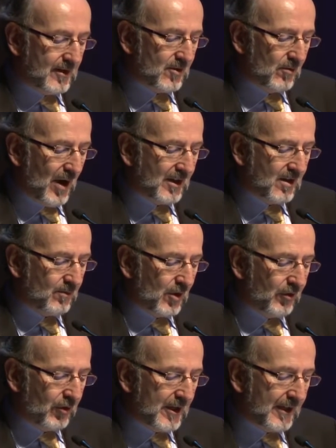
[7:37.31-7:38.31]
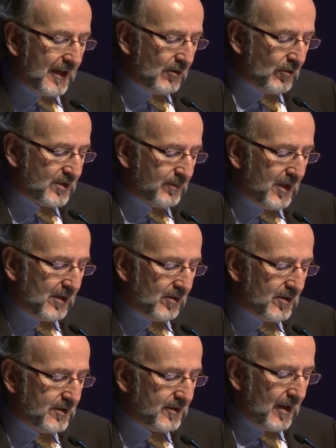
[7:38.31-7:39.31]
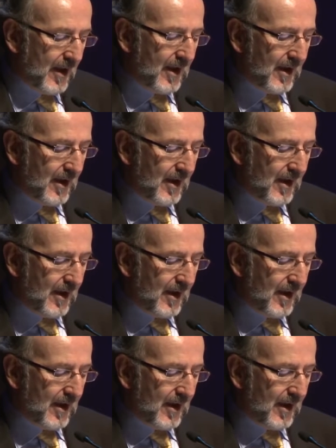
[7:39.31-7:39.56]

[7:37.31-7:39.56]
to welcome our three keynote speakers,